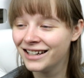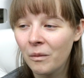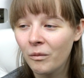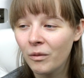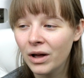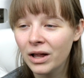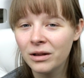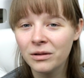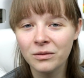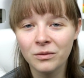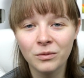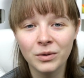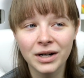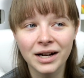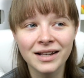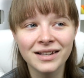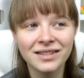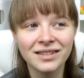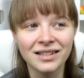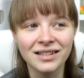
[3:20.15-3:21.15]
Well, when
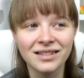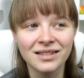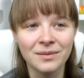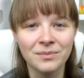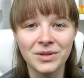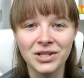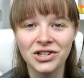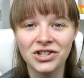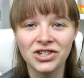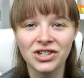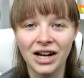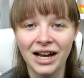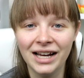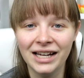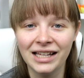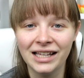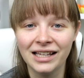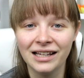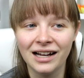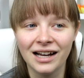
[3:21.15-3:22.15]
I see something
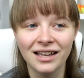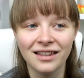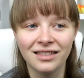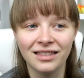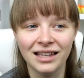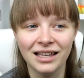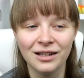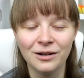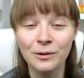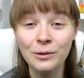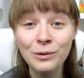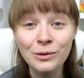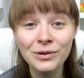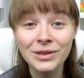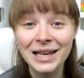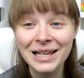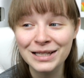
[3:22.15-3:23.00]
shiny, I think, ooh,